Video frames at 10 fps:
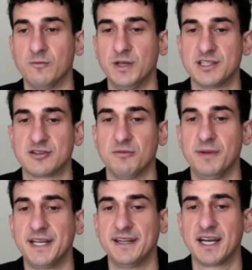we can start
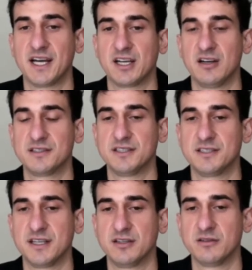making that kind of content
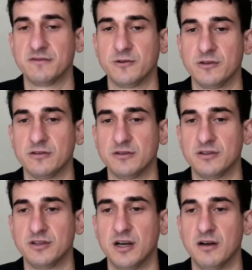together for
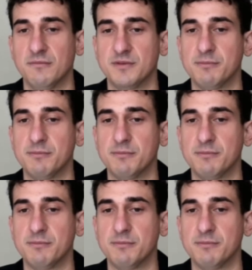um,